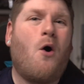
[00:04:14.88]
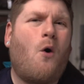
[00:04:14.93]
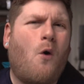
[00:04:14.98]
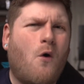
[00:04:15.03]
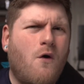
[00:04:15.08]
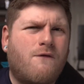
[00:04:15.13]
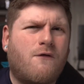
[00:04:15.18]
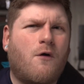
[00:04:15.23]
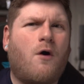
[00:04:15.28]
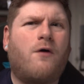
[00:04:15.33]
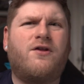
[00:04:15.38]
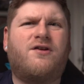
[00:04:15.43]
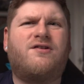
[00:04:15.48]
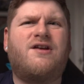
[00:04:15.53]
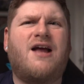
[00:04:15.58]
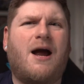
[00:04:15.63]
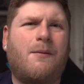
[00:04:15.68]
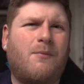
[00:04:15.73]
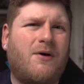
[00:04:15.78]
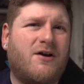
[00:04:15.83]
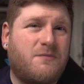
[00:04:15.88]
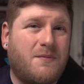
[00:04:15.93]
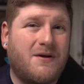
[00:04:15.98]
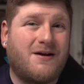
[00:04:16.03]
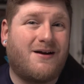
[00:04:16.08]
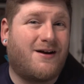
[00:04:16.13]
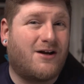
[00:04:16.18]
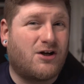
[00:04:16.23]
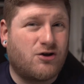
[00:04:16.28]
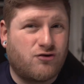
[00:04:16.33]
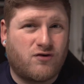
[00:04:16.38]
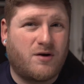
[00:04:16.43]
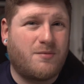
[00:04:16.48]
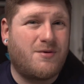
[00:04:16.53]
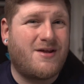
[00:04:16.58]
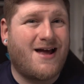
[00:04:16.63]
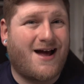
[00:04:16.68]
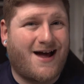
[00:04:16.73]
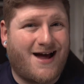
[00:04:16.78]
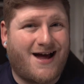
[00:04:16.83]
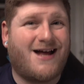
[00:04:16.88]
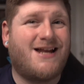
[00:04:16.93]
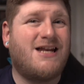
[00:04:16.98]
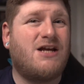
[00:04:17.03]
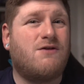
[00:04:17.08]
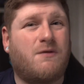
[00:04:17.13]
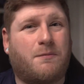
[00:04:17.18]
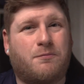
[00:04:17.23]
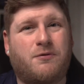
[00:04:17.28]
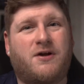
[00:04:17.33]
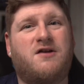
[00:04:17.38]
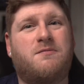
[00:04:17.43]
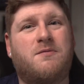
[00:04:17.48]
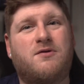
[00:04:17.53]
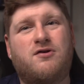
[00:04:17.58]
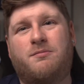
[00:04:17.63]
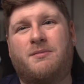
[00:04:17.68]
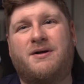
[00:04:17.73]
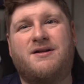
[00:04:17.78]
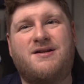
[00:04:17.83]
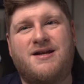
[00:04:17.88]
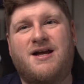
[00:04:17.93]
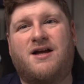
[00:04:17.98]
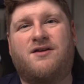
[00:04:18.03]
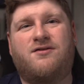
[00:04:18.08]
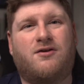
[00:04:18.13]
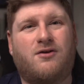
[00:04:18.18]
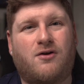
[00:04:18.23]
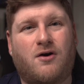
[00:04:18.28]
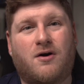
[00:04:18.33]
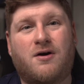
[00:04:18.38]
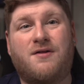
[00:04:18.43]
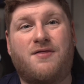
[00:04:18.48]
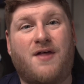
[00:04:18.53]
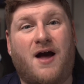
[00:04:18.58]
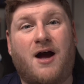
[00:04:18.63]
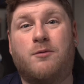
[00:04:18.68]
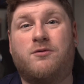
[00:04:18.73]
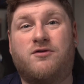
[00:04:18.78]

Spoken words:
Overall, this camera has been an extremely handy replacement to my DSLR that I